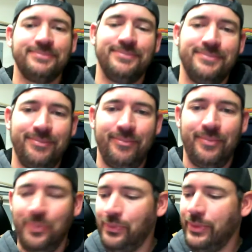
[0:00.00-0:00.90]
session,
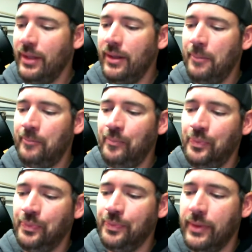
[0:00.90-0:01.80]
we'll come back and
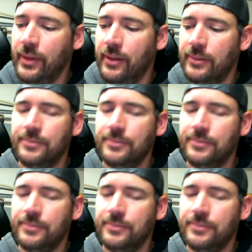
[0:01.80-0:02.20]
I'll nail you